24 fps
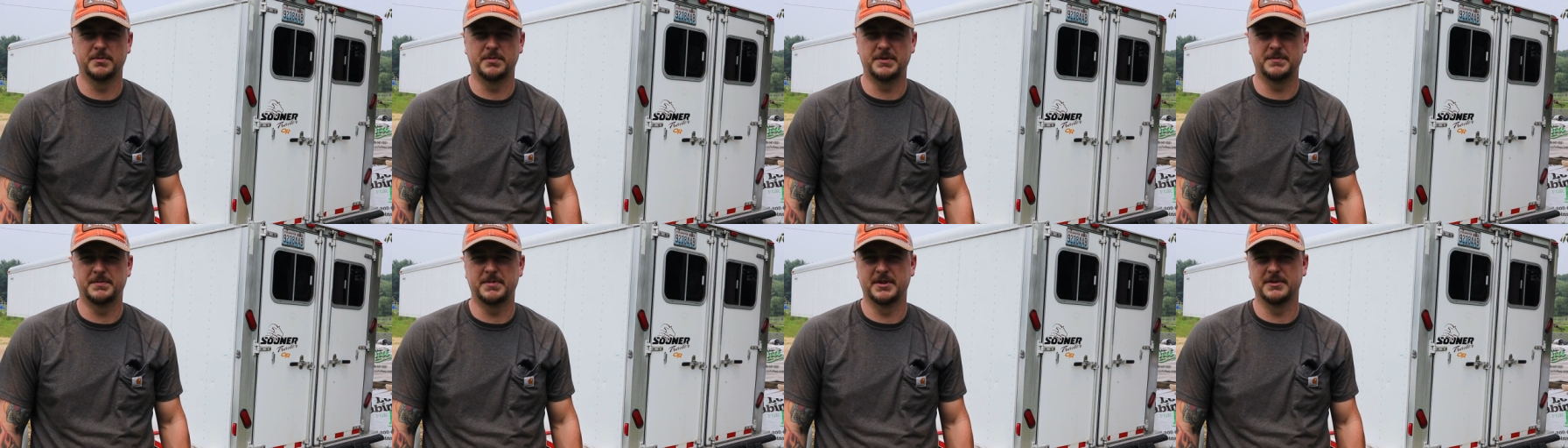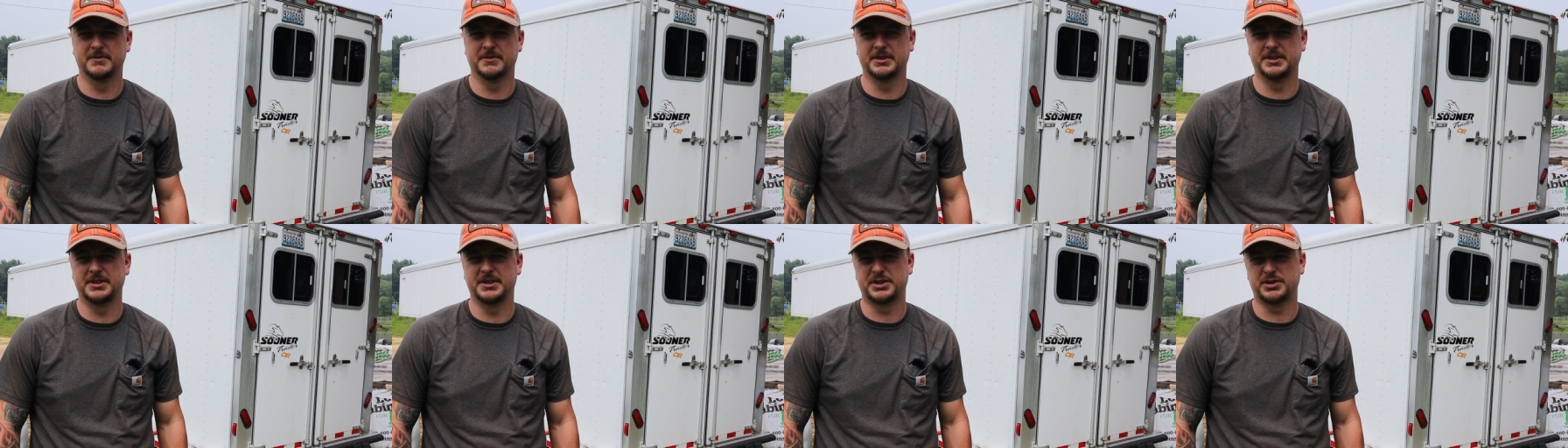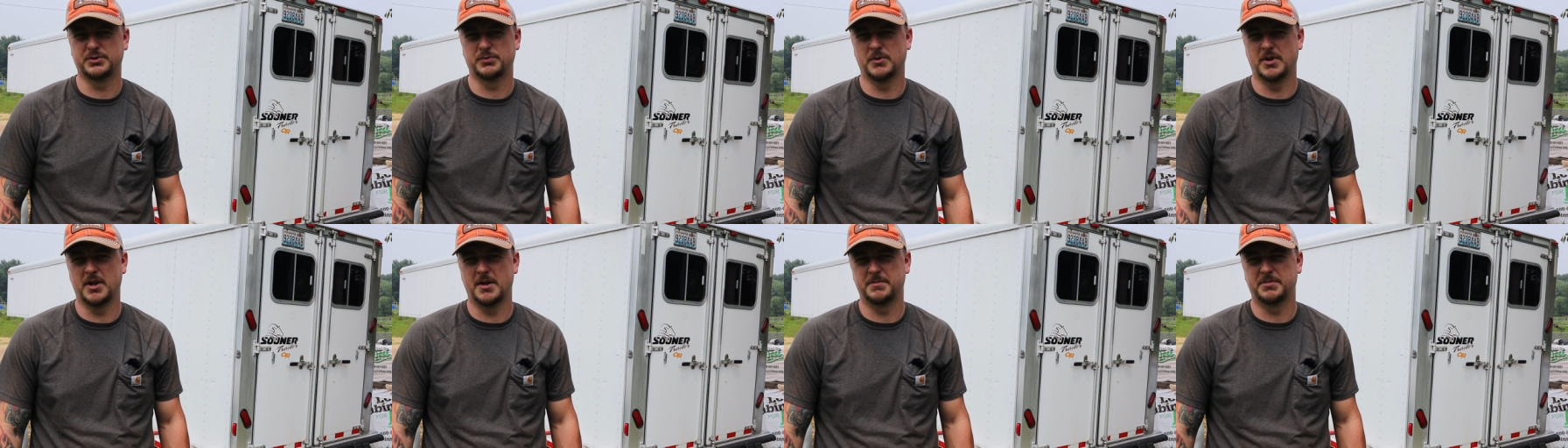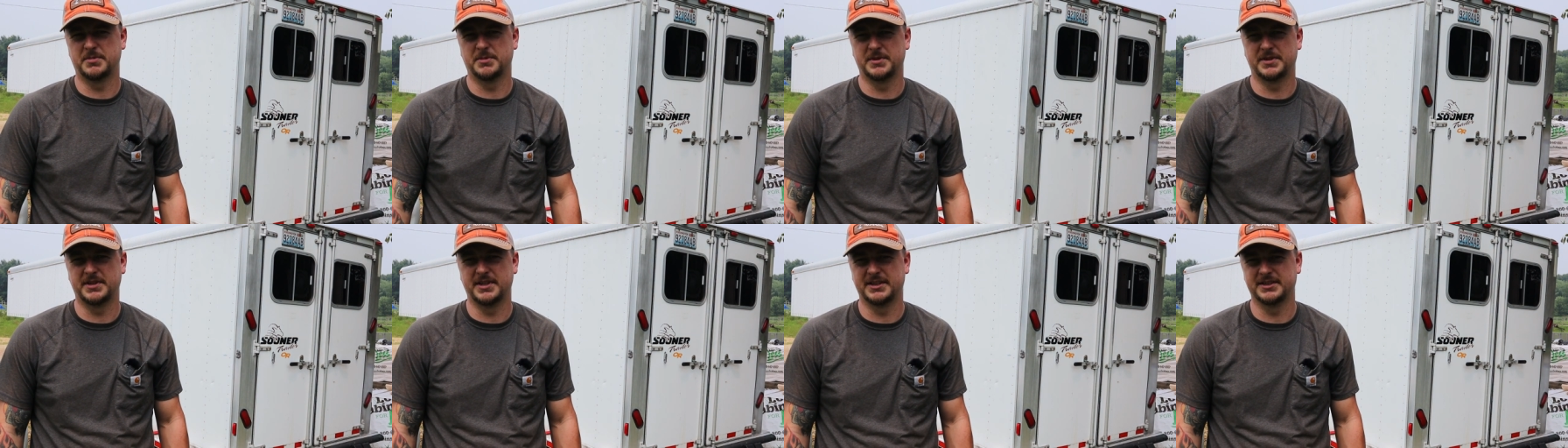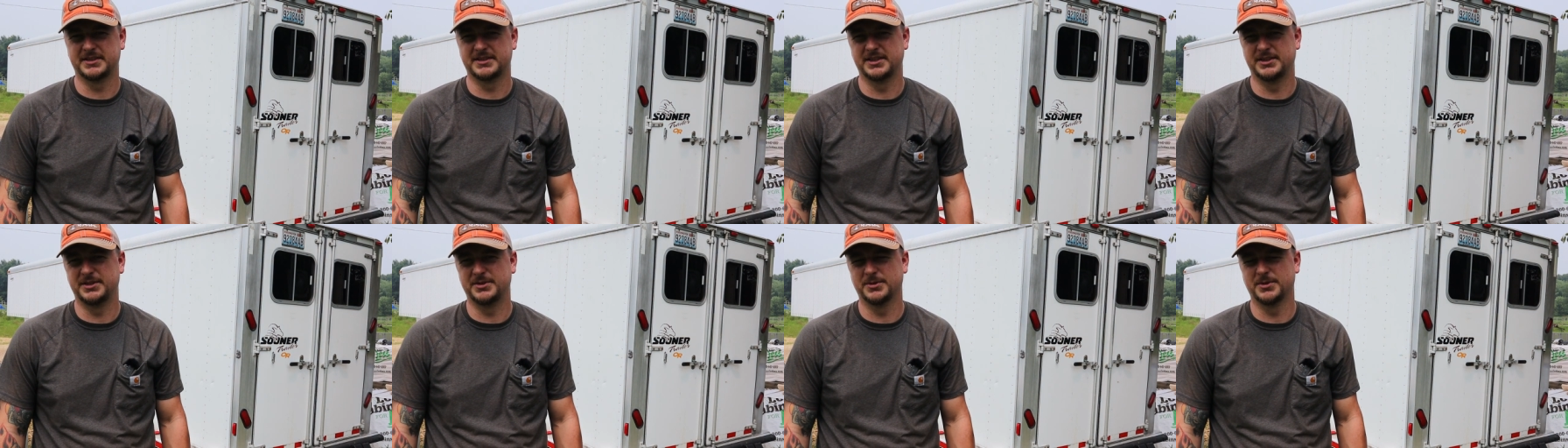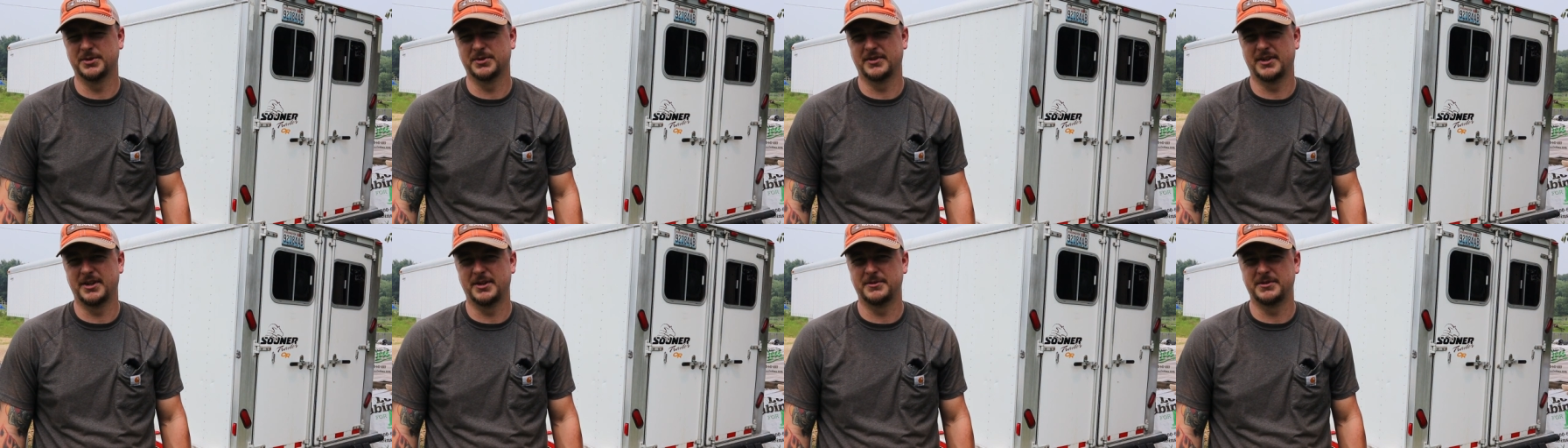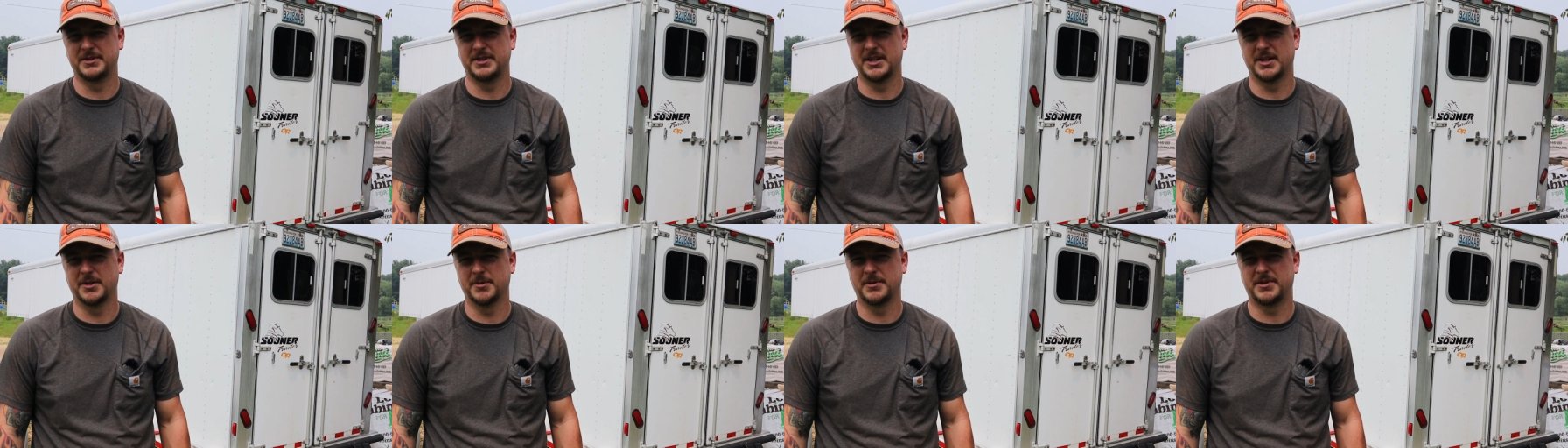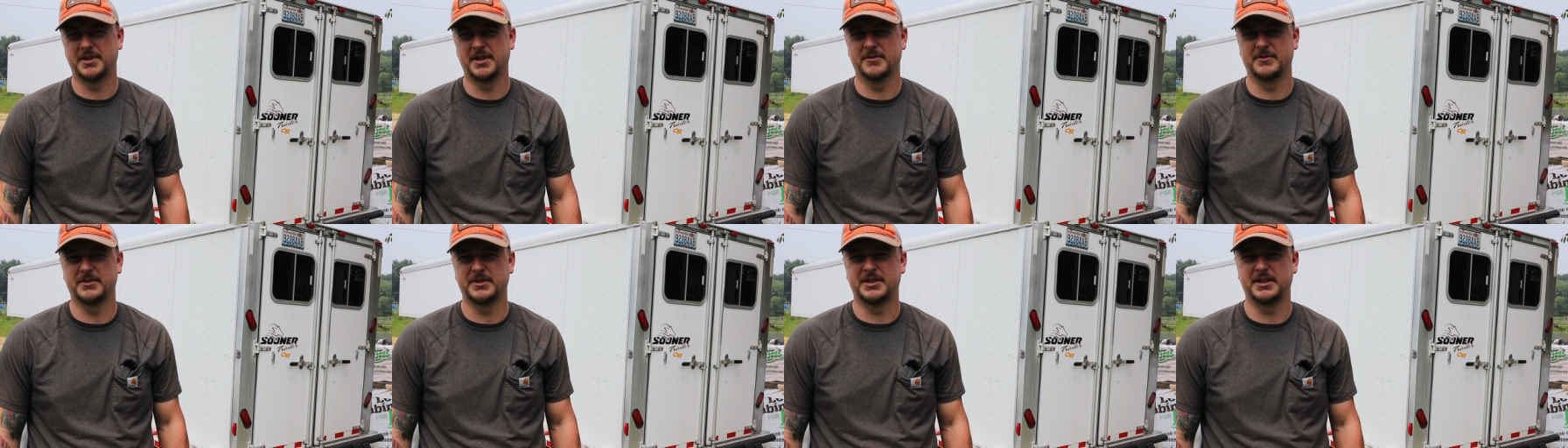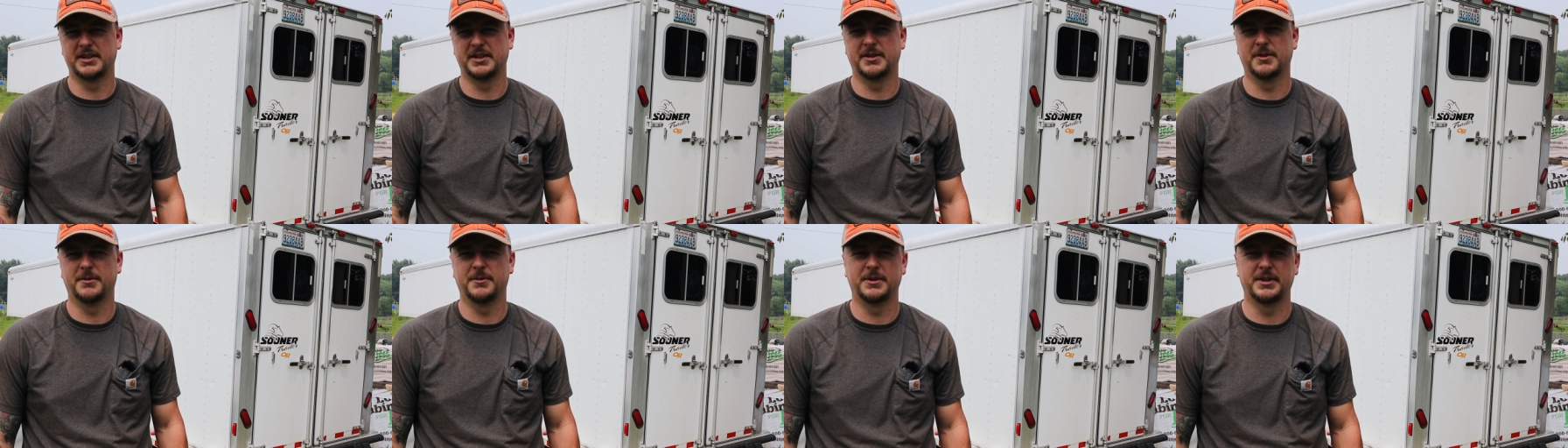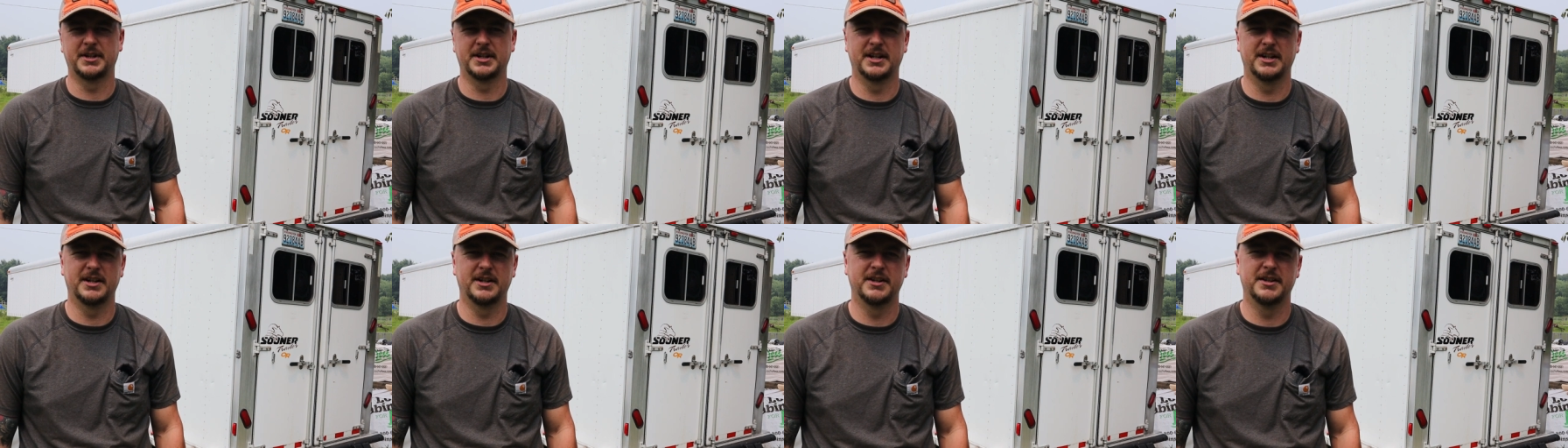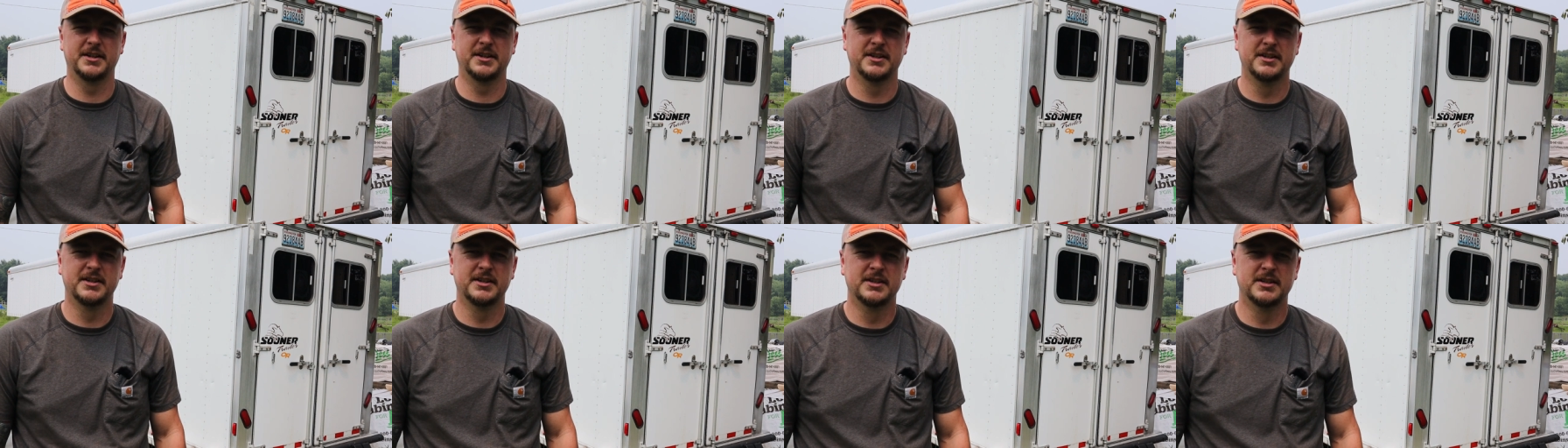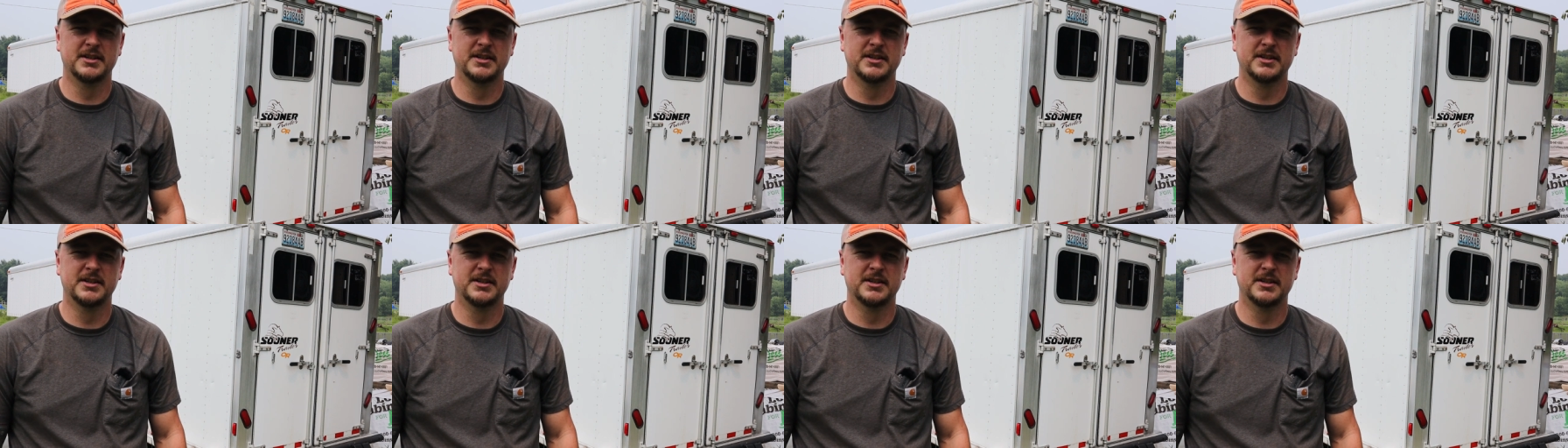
We've been really swamped with things to do around here with everything going on.